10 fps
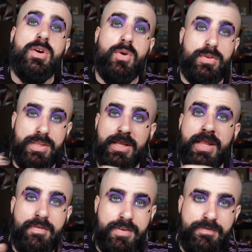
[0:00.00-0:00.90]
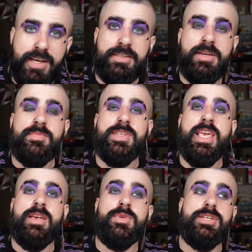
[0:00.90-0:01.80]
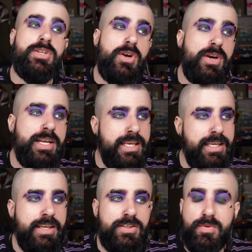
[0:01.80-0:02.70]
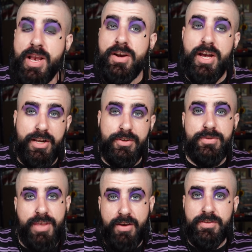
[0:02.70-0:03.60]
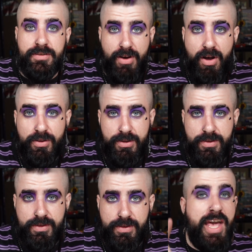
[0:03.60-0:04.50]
or the 11 victims in return he gets around $100,000.